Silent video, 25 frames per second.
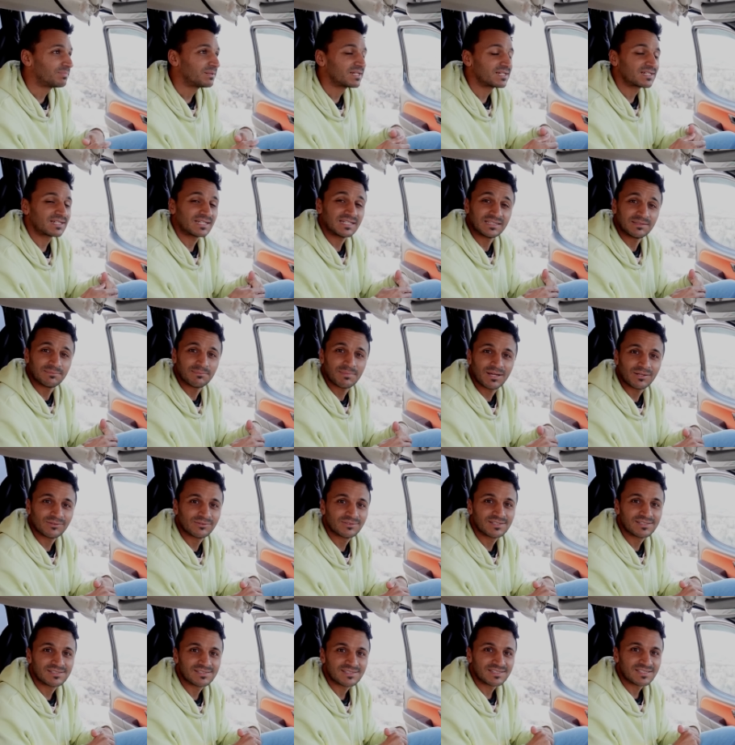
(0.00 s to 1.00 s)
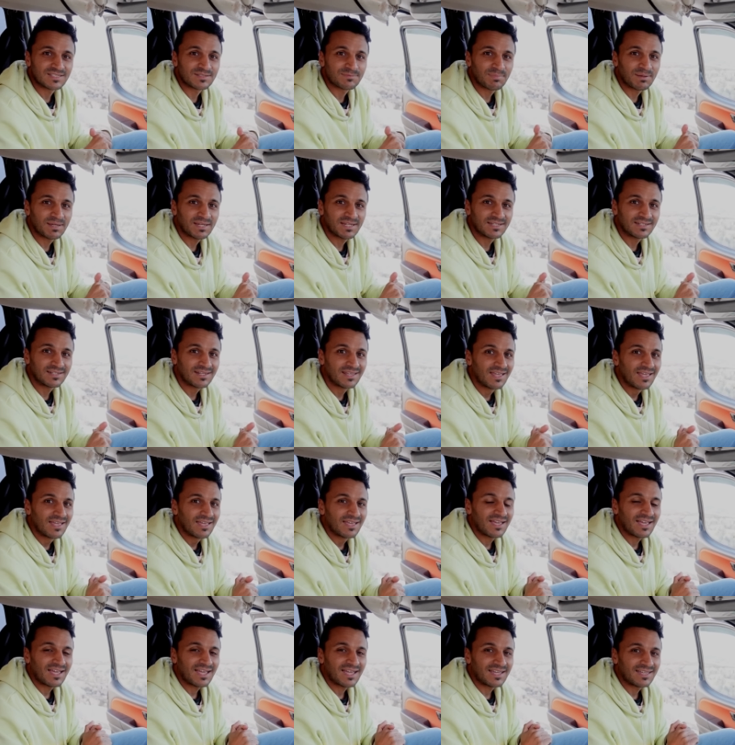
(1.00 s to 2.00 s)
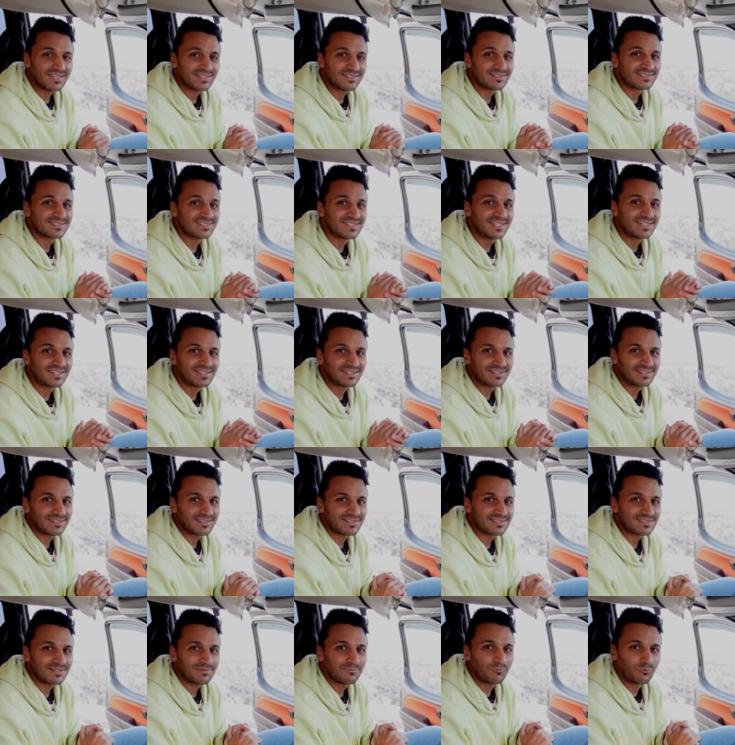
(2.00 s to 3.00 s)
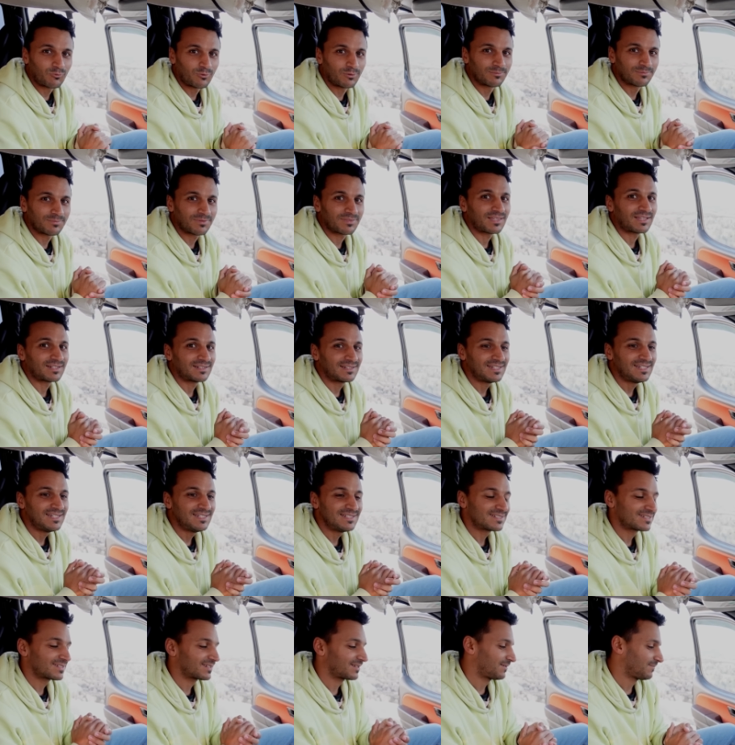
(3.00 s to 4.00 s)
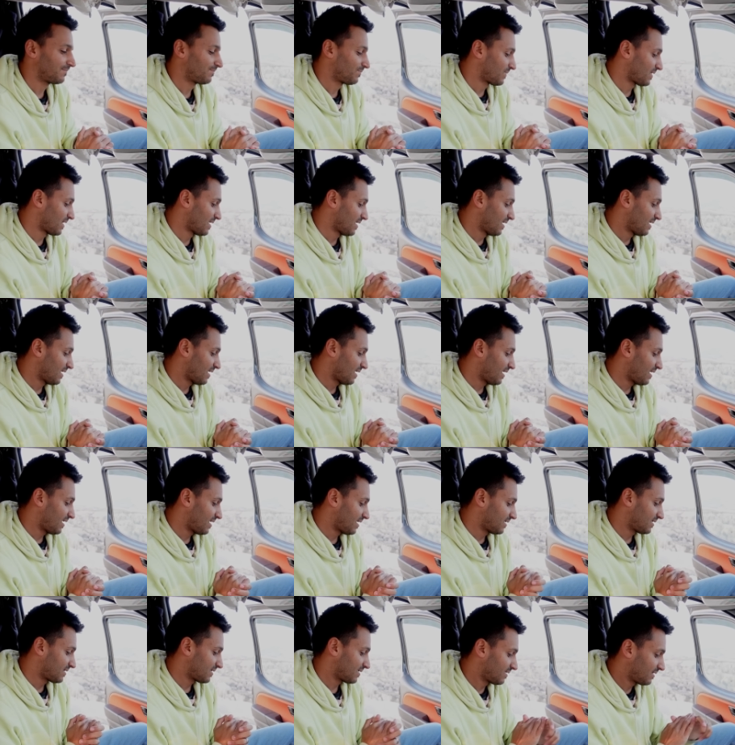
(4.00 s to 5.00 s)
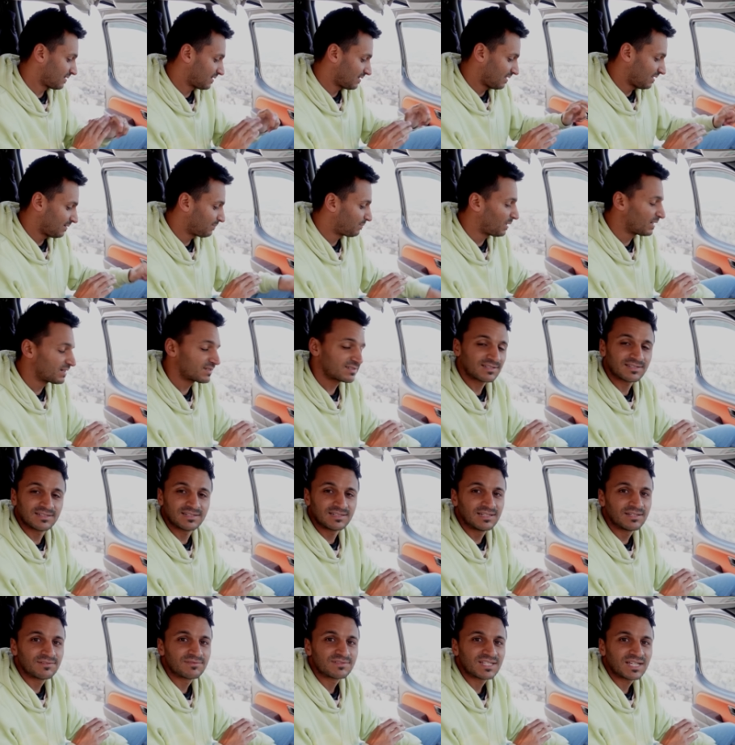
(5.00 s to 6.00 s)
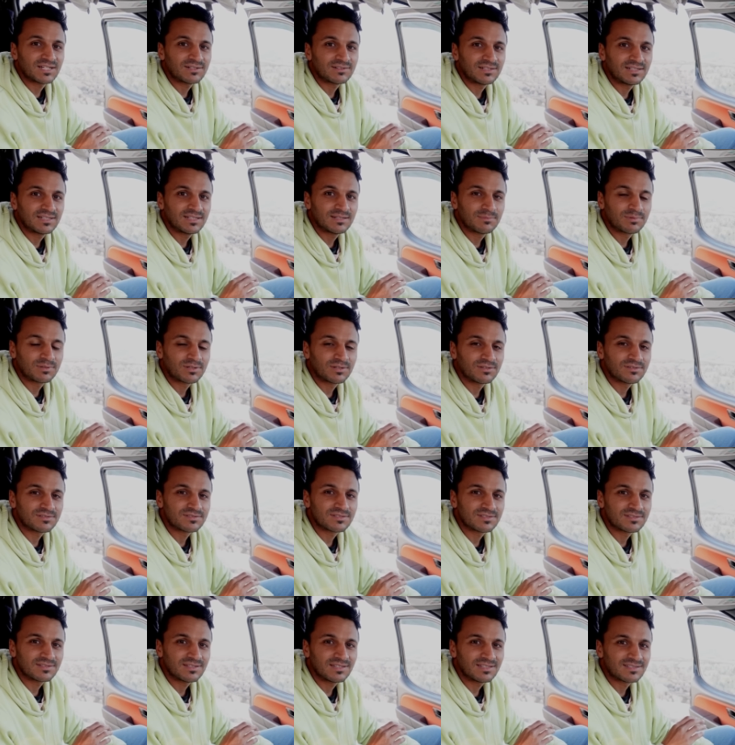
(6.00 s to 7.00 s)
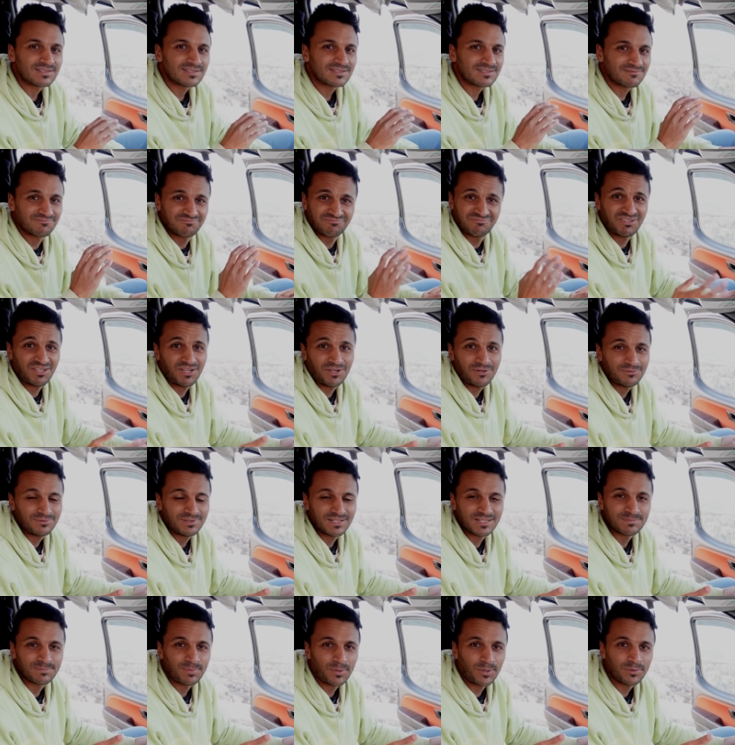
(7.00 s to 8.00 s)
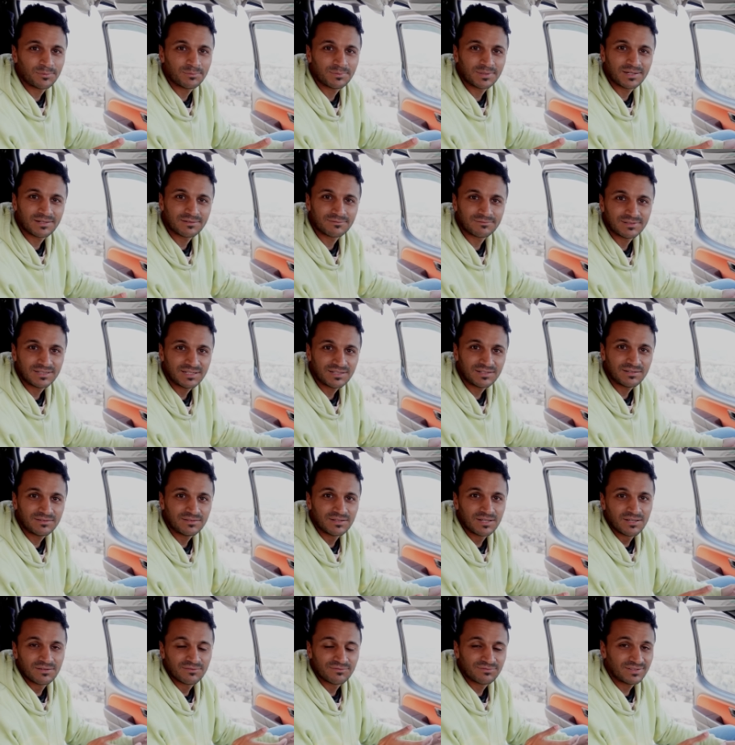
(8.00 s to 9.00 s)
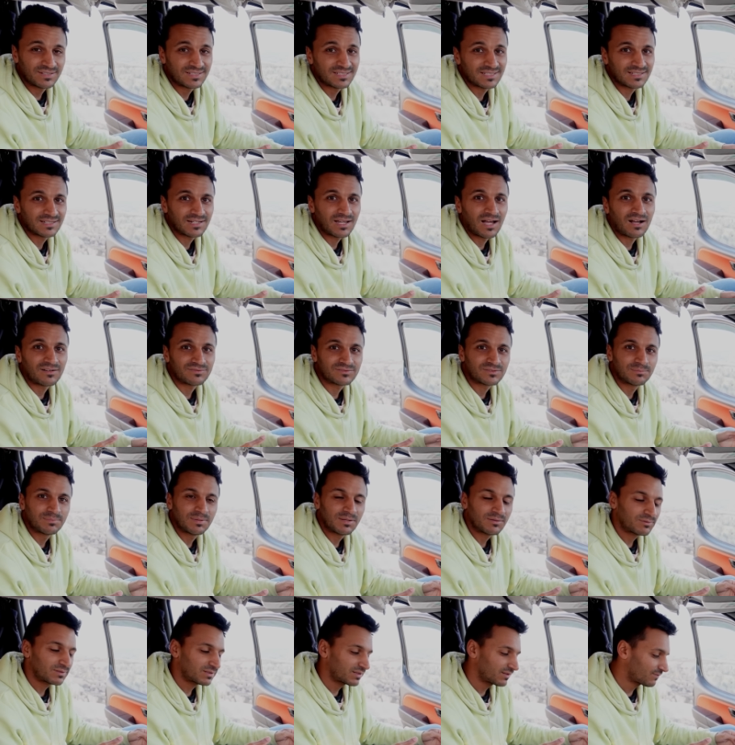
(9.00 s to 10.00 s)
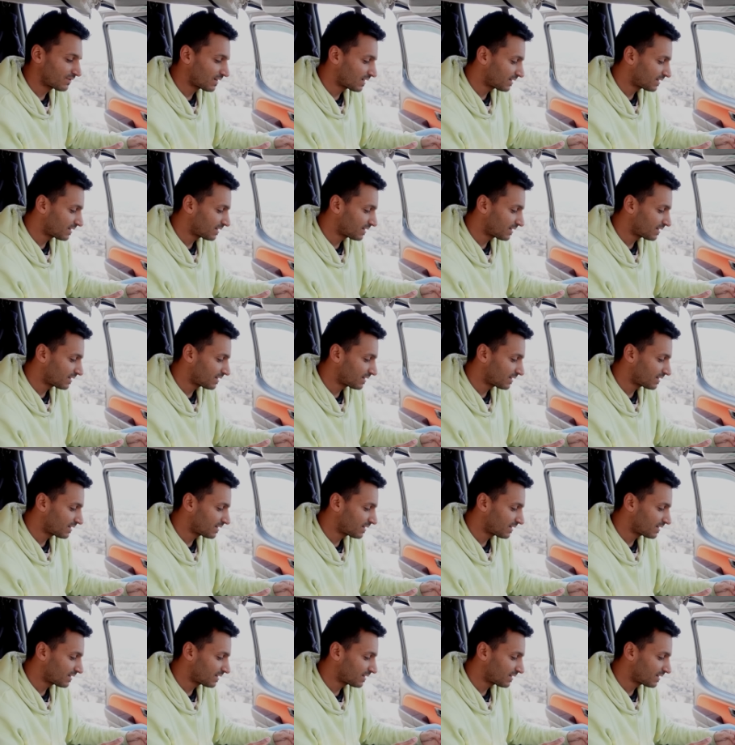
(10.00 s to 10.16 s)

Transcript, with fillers: being in the mountains in Spain and seeking some warmth and heat, and basically lives down here because it's the only spot we could really fit it after building the